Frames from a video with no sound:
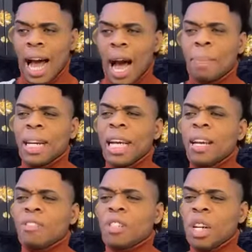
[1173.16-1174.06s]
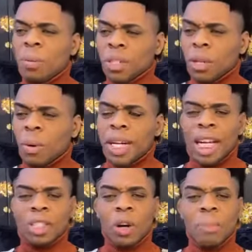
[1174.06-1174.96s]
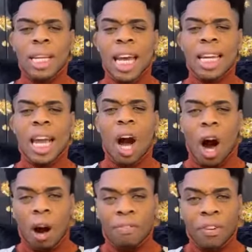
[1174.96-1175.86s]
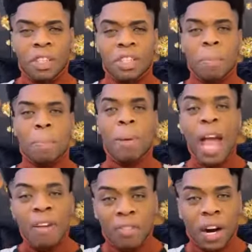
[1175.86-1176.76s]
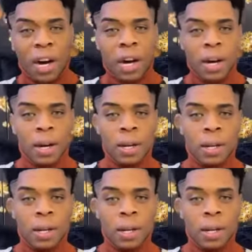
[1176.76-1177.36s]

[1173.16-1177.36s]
I believe she was the one that told me that they offered to pay for her